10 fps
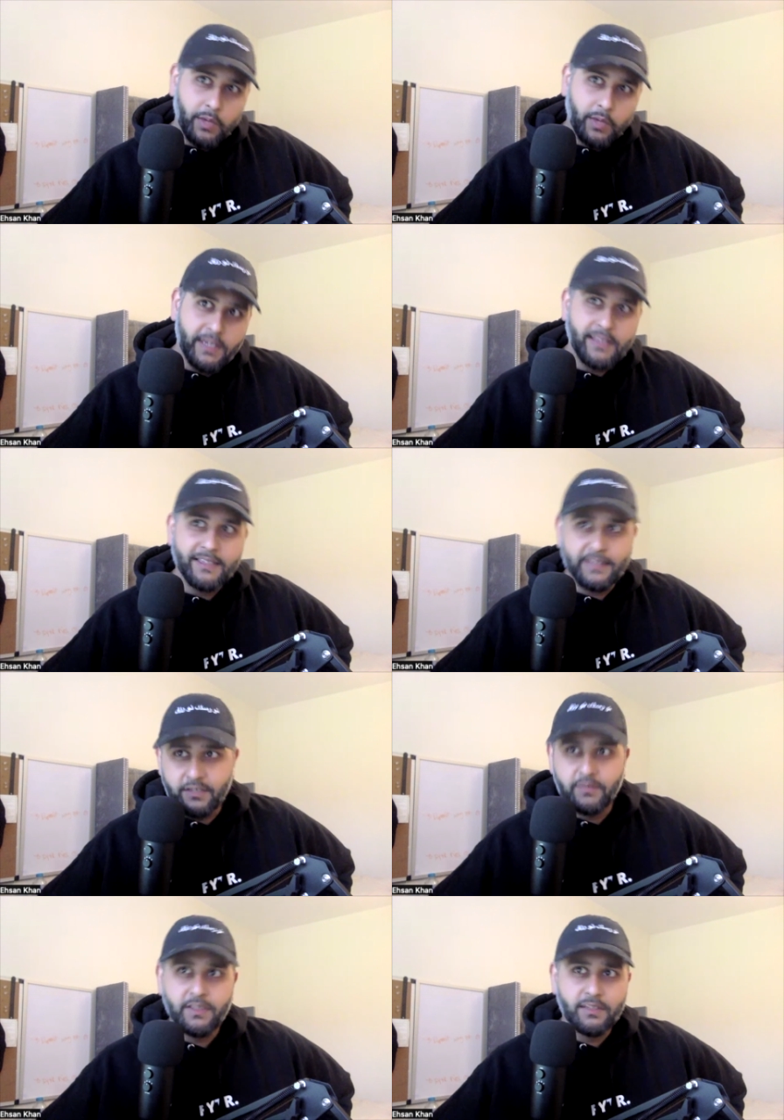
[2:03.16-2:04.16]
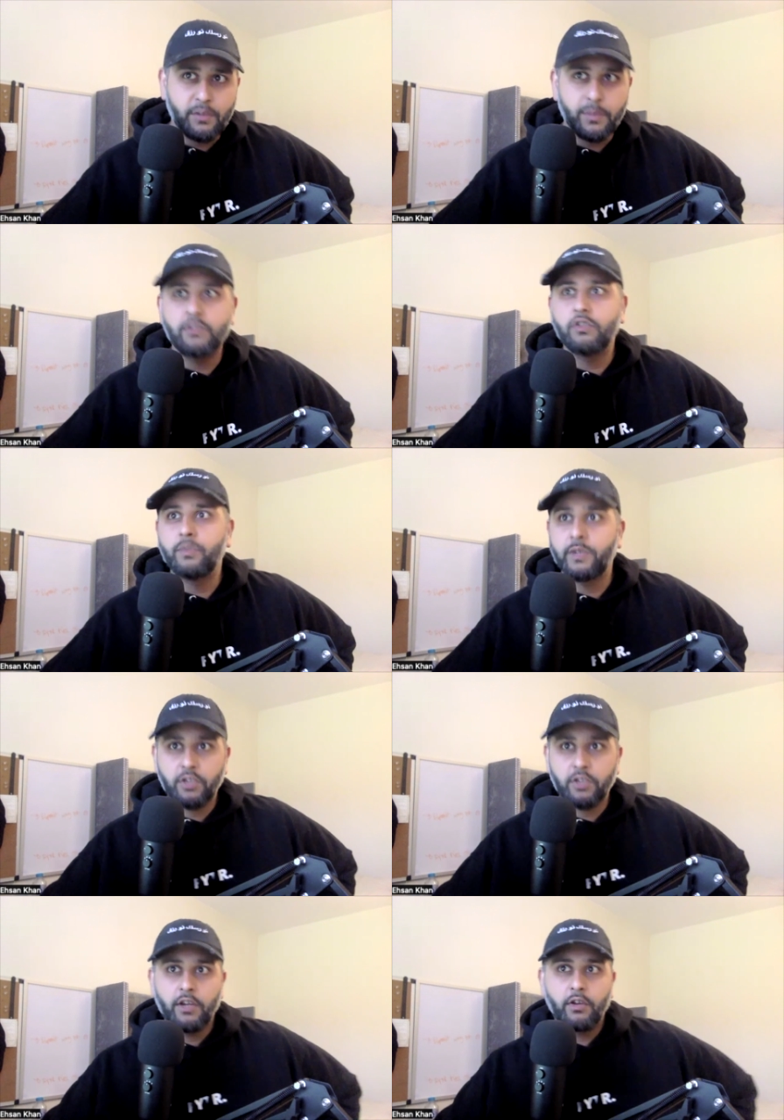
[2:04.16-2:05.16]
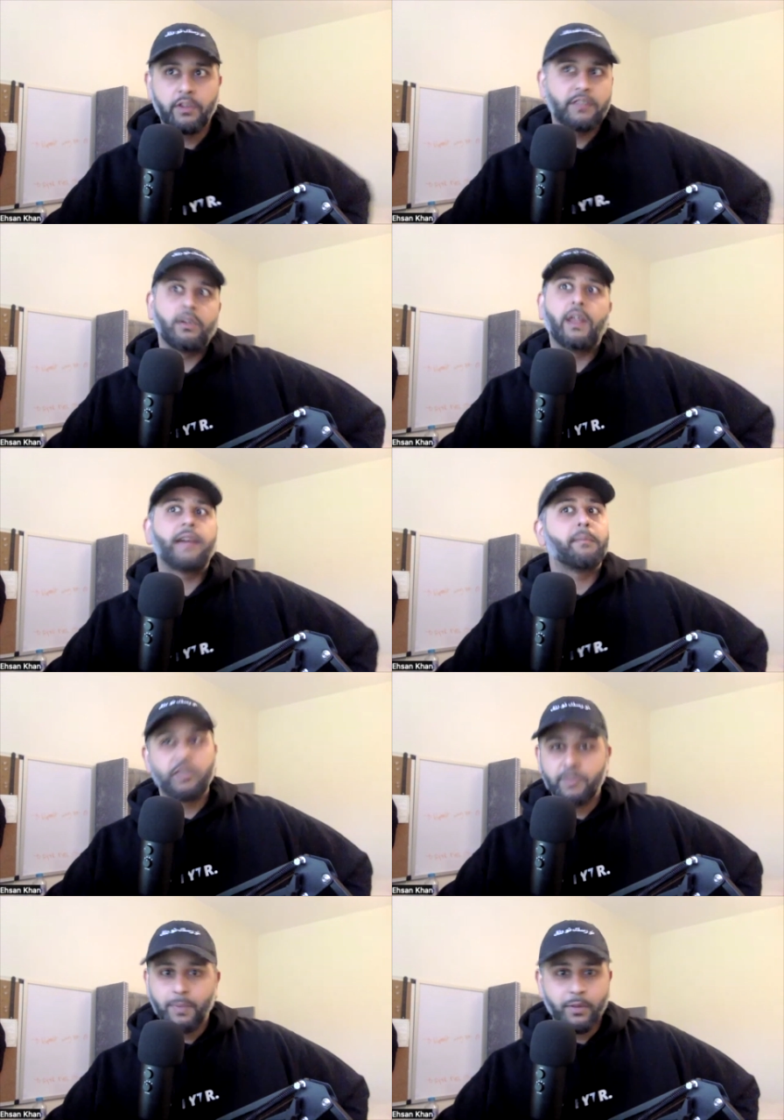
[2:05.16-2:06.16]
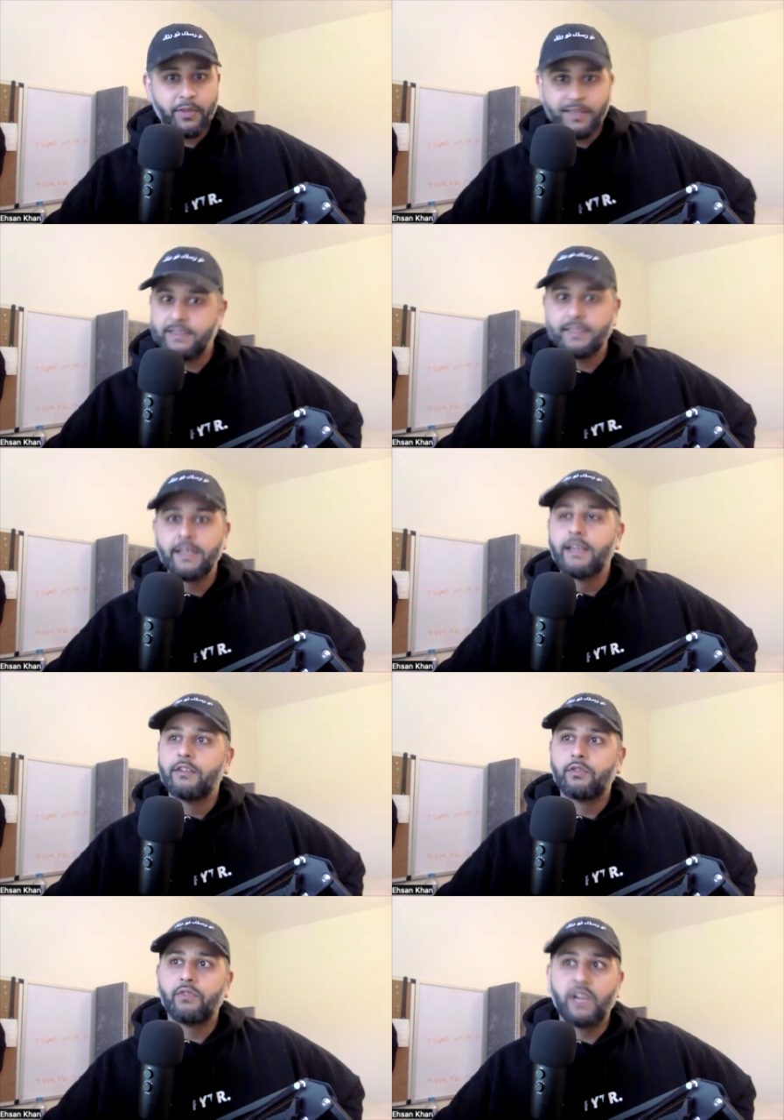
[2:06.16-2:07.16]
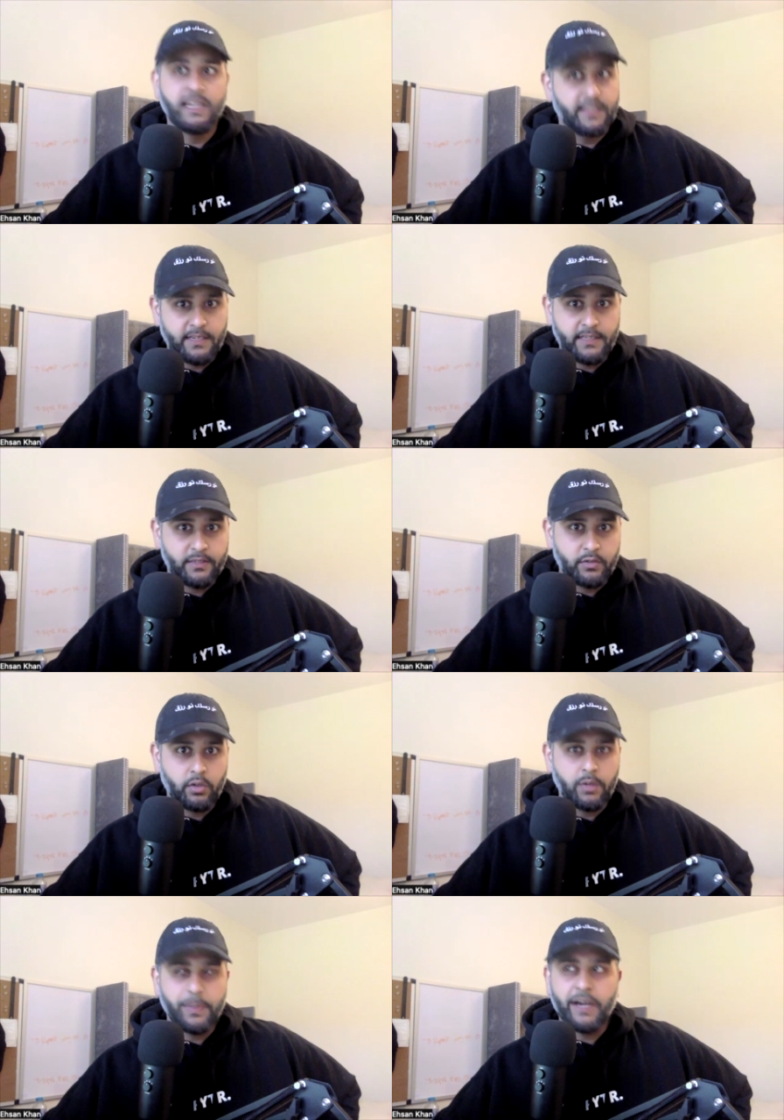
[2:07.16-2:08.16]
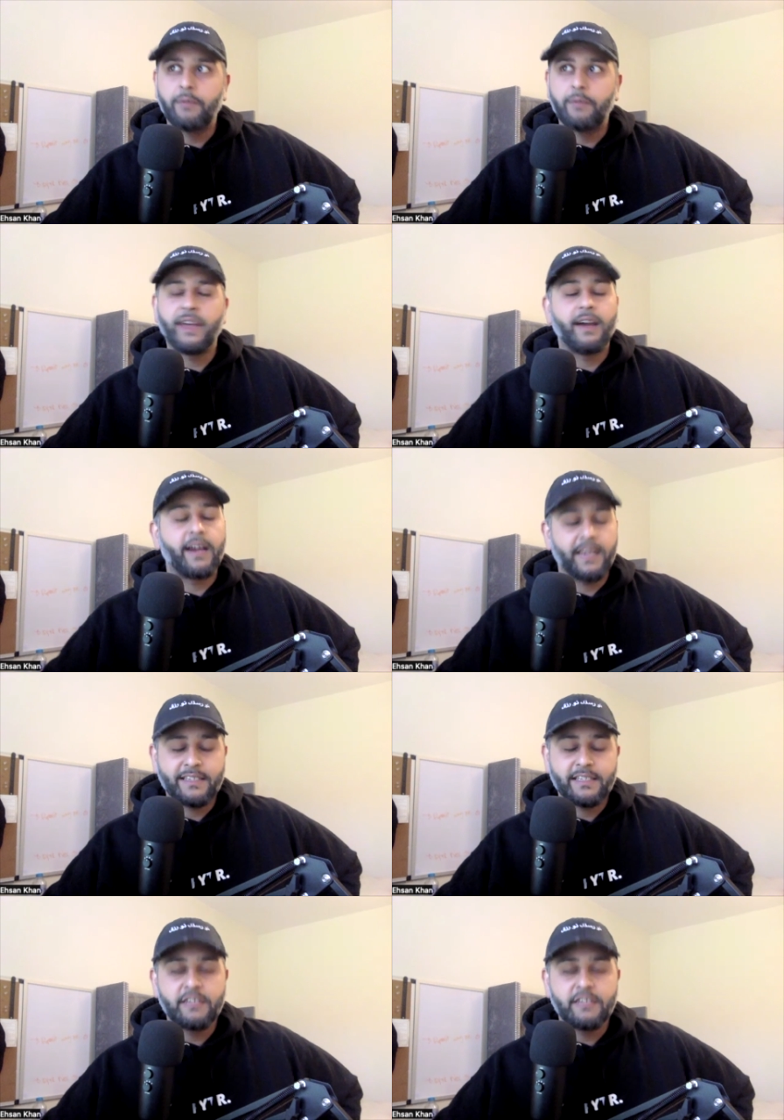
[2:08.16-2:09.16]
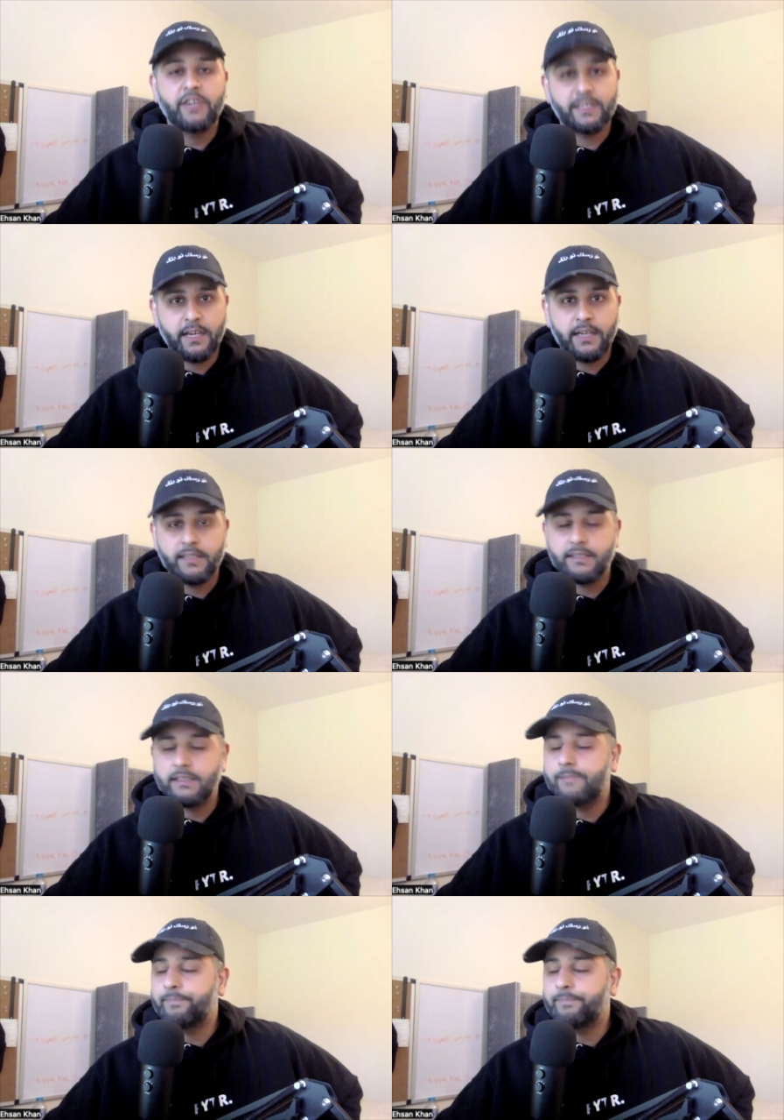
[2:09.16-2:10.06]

week in the sense of there's not been too much going on. There's not like multiple things to really discuss and talk about that I guess mm-hmm. interests us.